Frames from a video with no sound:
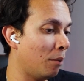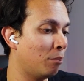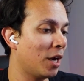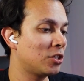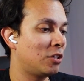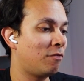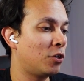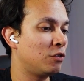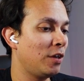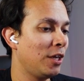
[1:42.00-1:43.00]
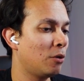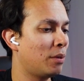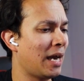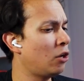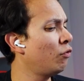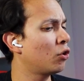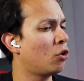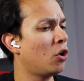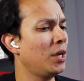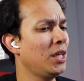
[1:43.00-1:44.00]
unboxed the first video, but I don't
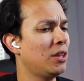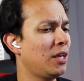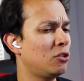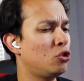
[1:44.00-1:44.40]
recall anything